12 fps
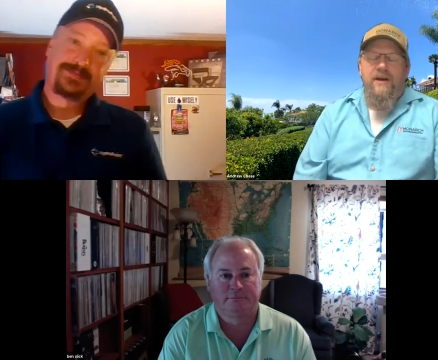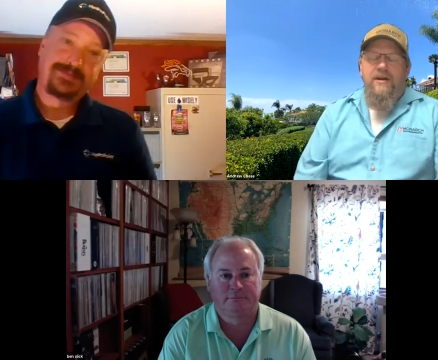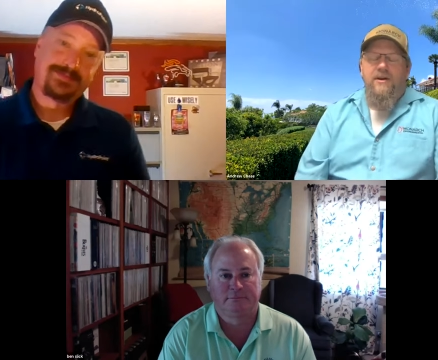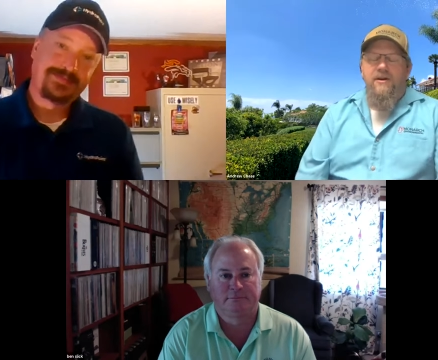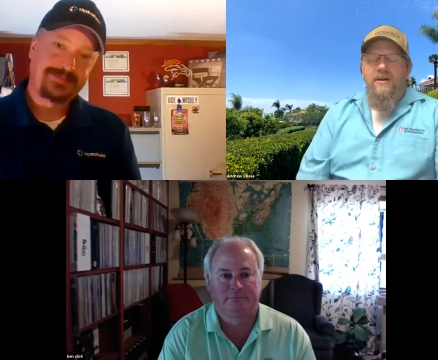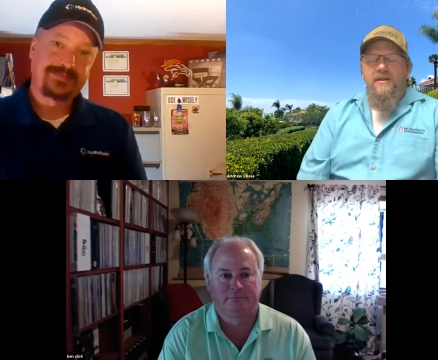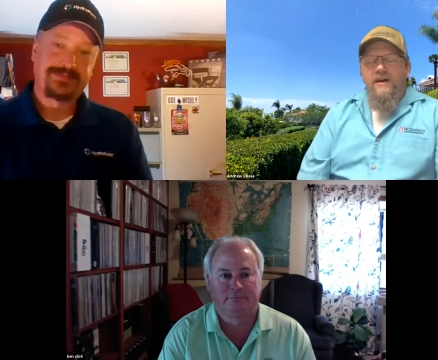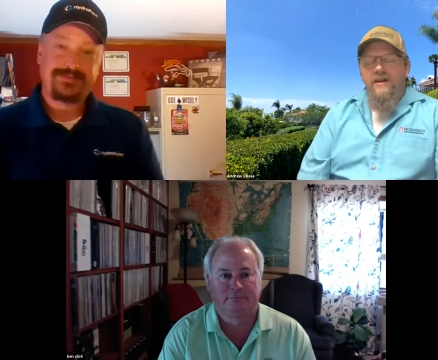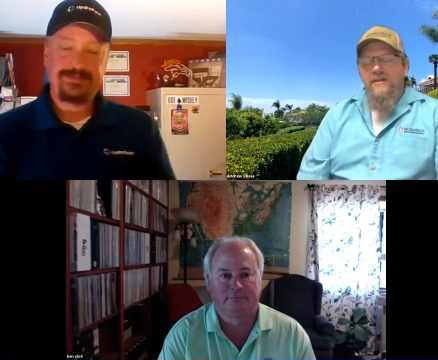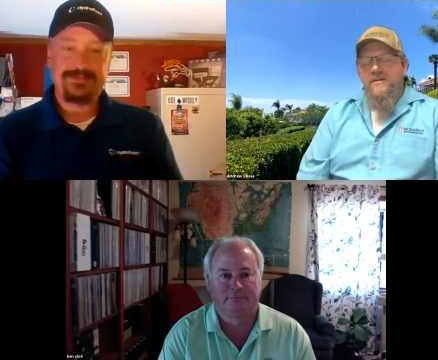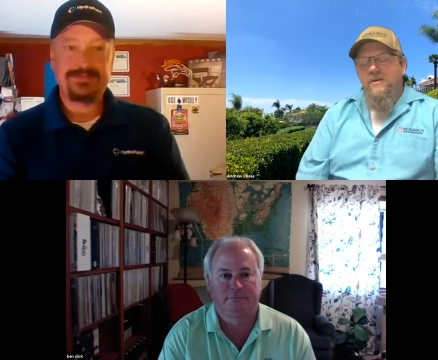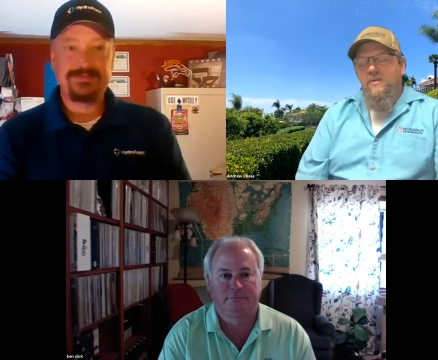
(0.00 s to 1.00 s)
Speaker 1: current title
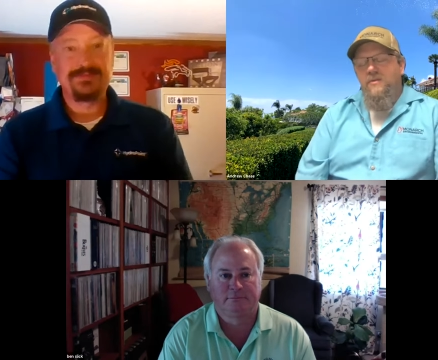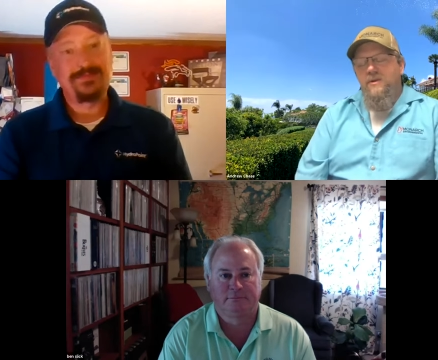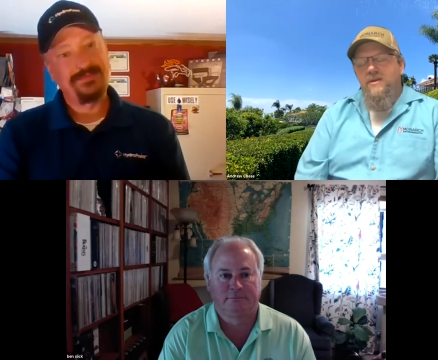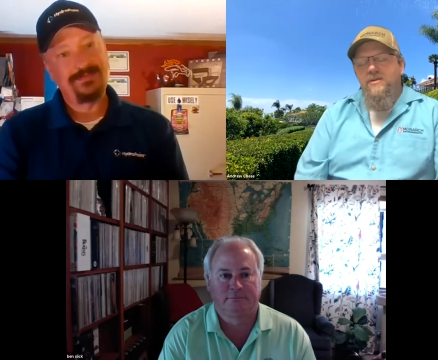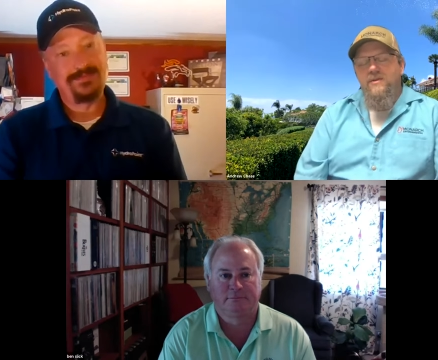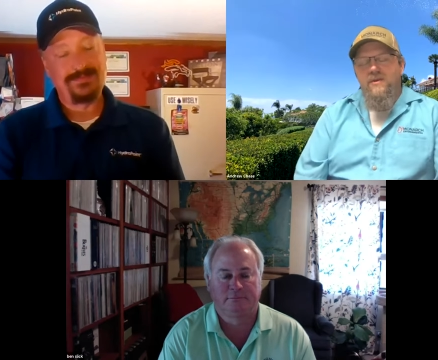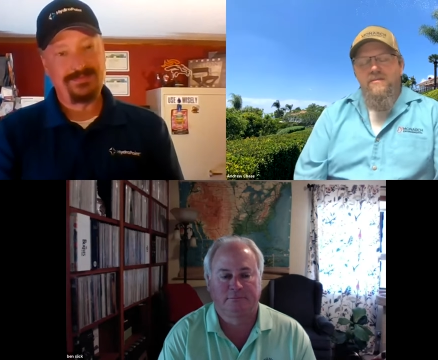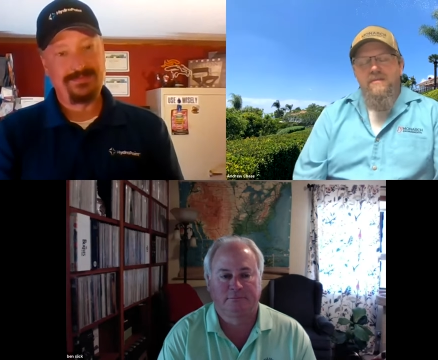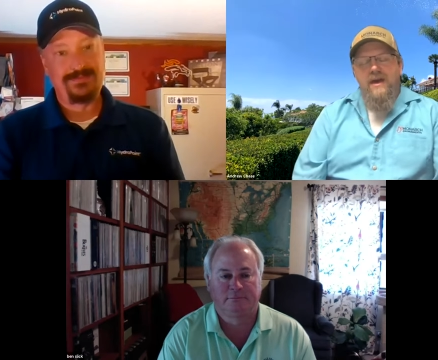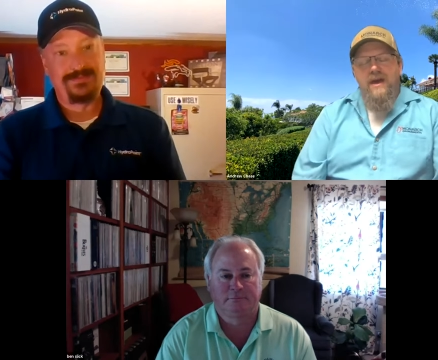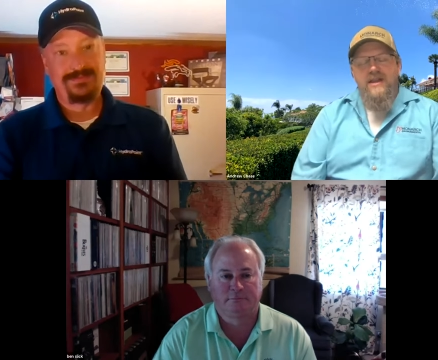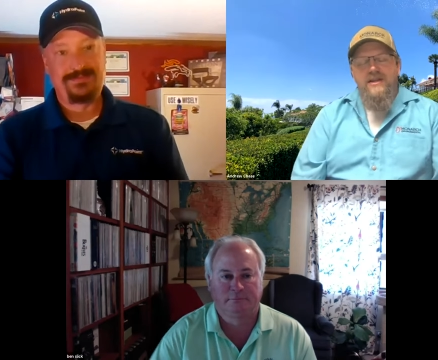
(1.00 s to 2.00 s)
is a resource
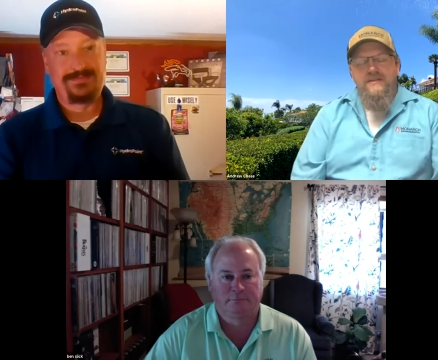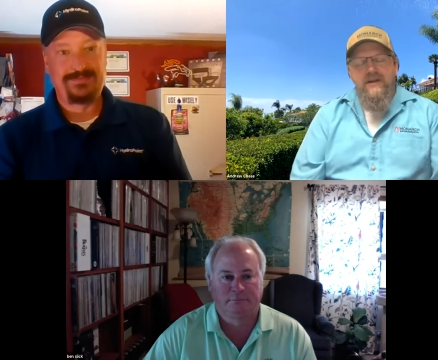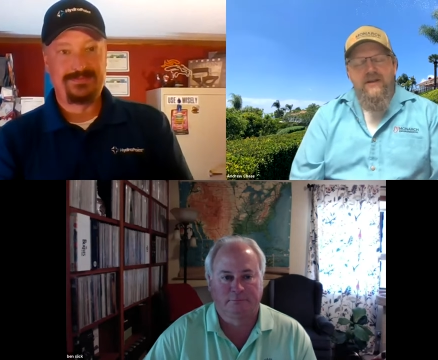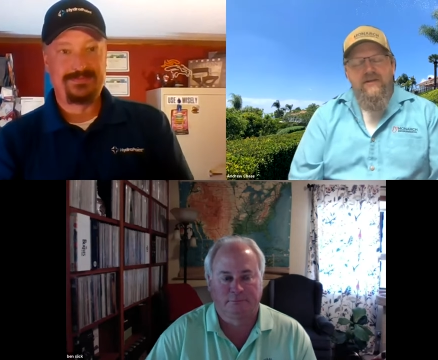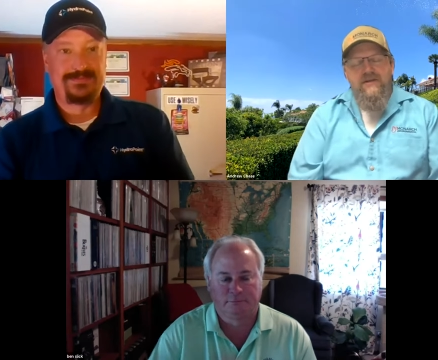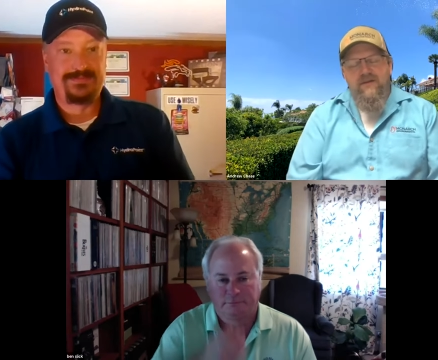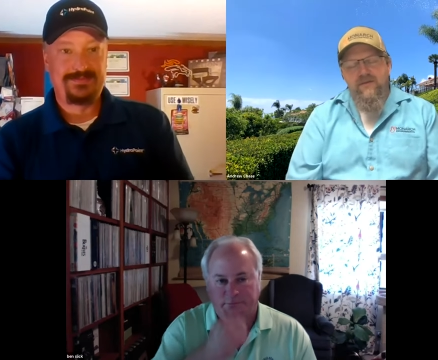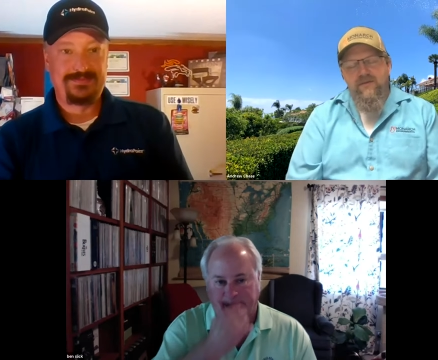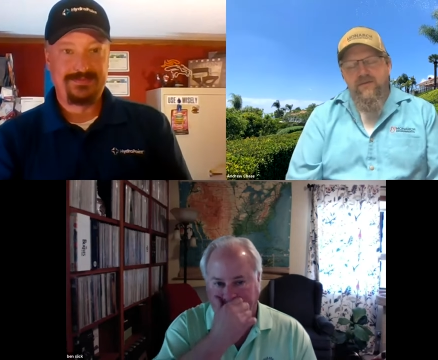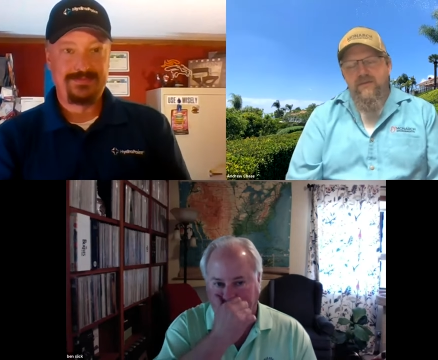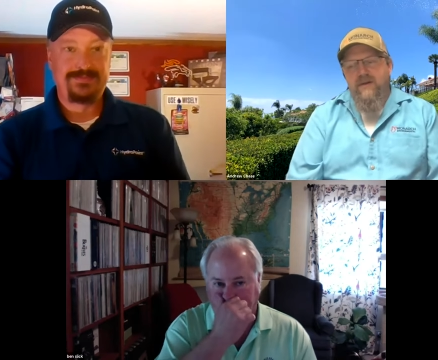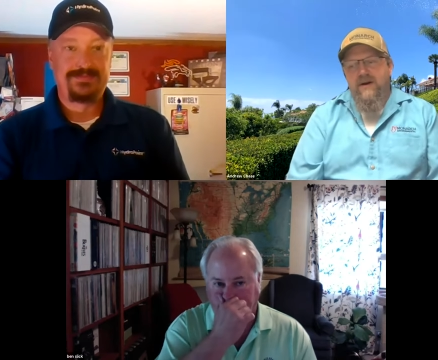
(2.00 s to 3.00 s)
management consultant
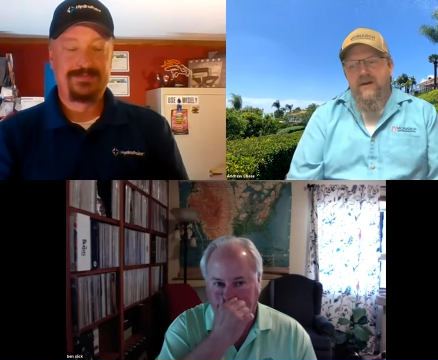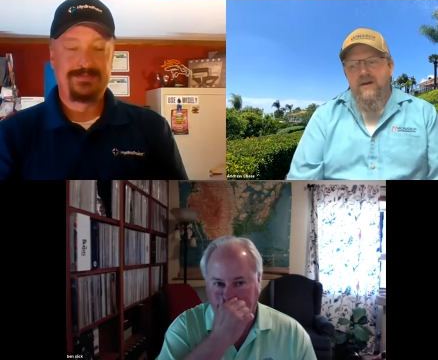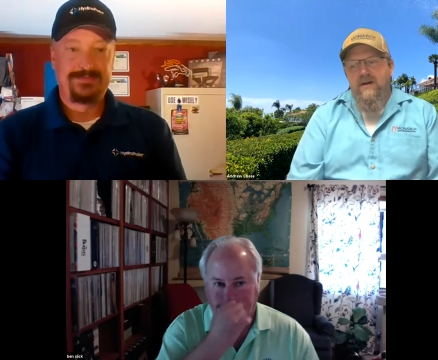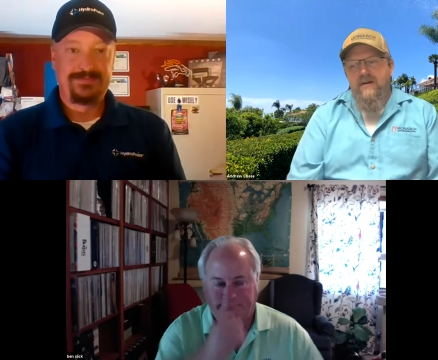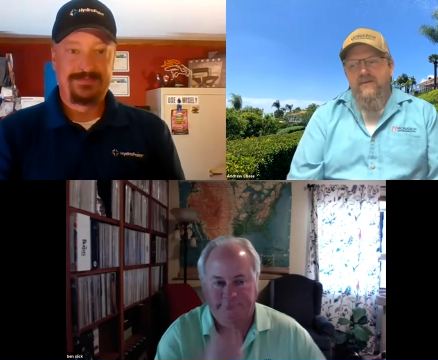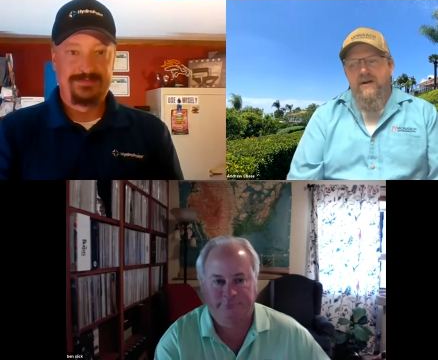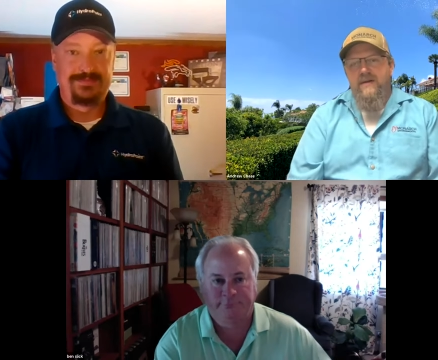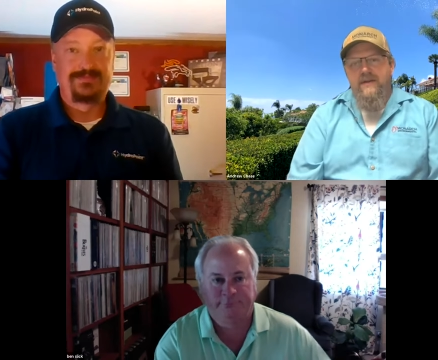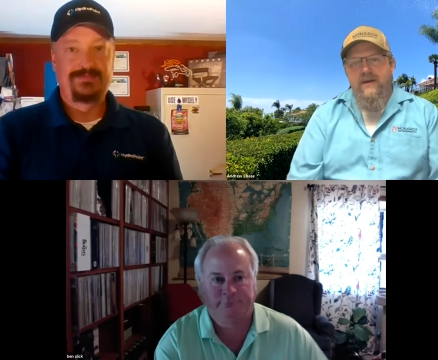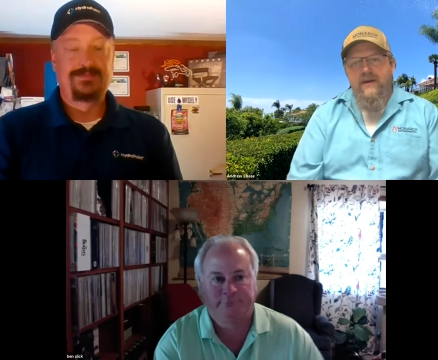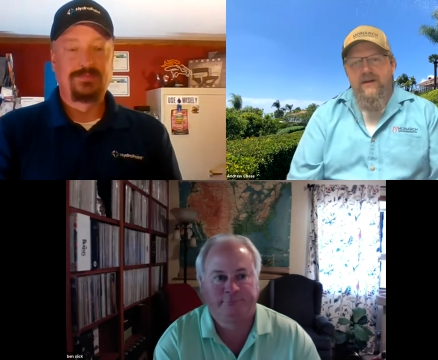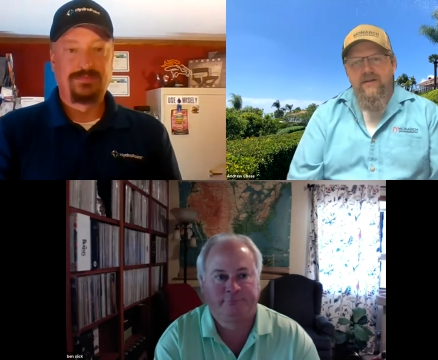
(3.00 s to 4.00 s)
for Monarch
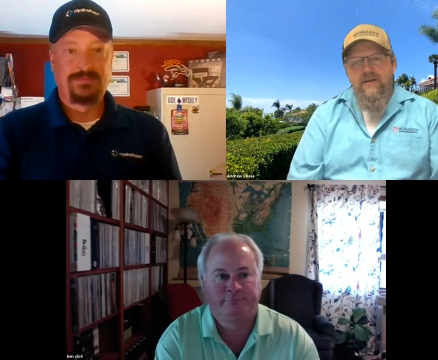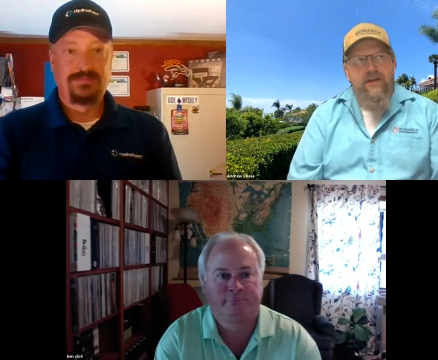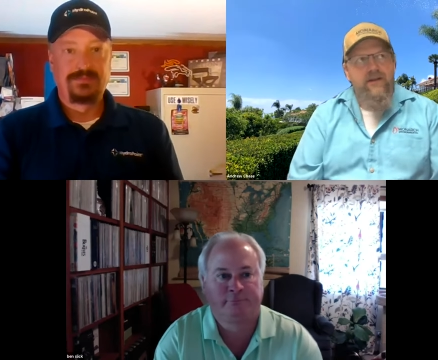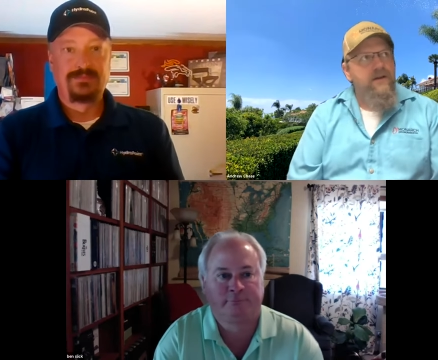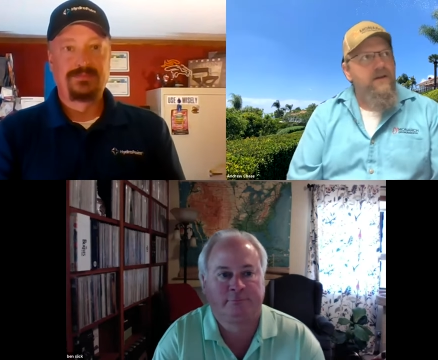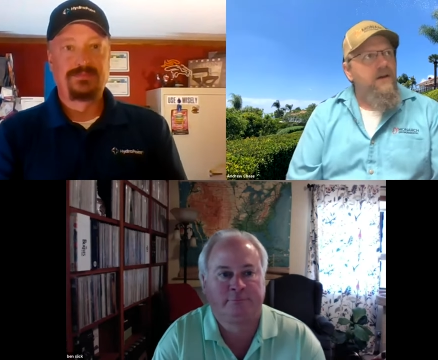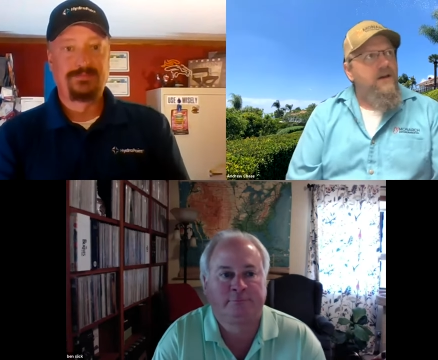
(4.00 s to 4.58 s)
Environmental in